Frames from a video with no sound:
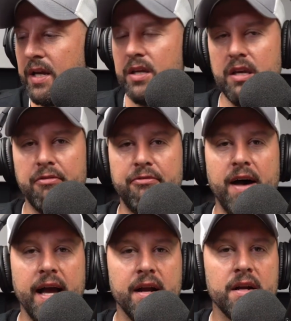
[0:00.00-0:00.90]
You
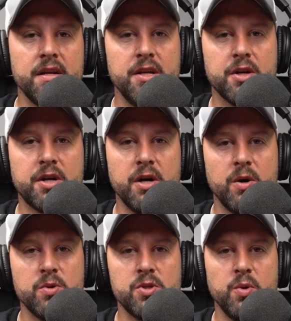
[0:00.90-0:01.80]
fired your
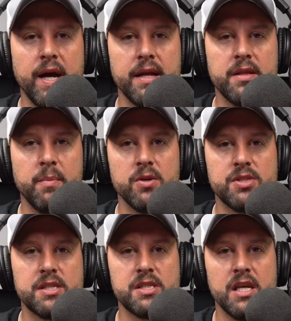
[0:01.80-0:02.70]
coach who had the most
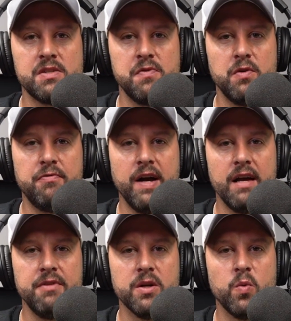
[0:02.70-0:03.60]
successful
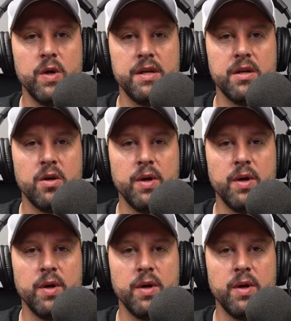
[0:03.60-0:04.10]
five year window,